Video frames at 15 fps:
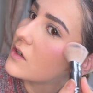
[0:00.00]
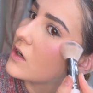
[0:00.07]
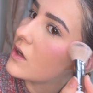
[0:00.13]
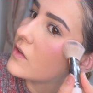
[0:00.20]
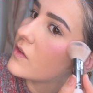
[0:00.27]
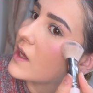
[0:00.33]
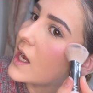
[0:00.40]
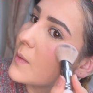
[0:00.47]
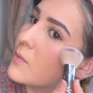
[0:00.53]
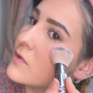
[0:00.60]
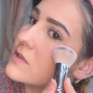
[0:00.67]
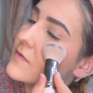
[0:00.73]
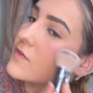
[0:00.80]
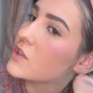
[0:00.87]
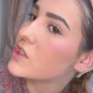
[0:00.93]
on the
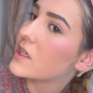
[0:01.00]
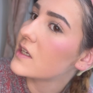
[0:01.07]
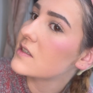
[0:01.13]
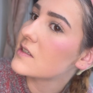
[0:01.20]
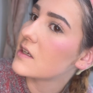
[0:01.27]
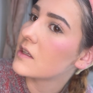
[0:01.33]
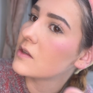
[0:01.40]
apples of the cheeks here.